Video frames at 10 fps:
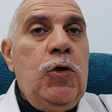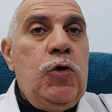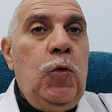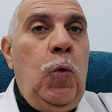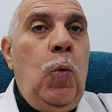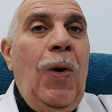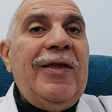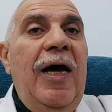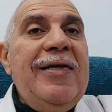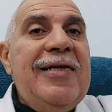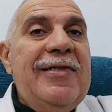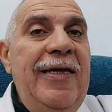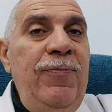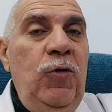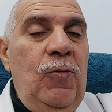So, what are the
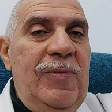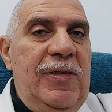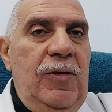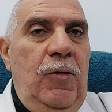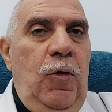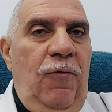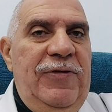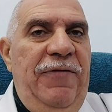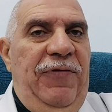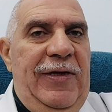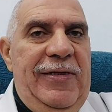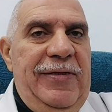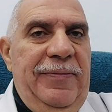symptoms of syphilis?